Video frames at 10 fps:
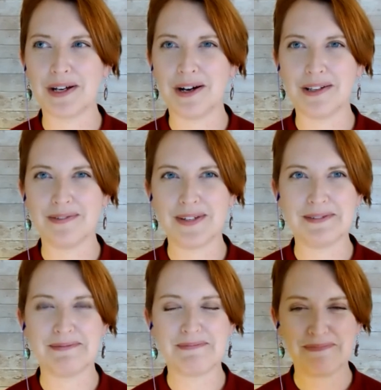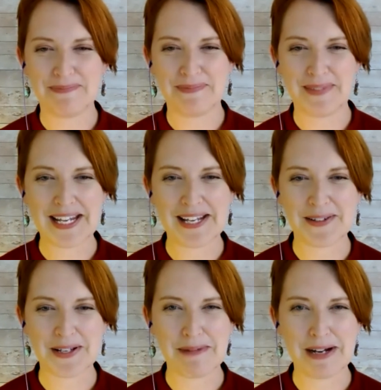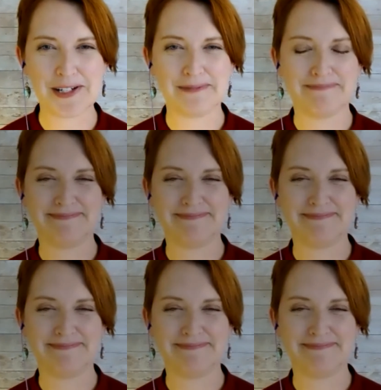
with all of you. Thank you so much.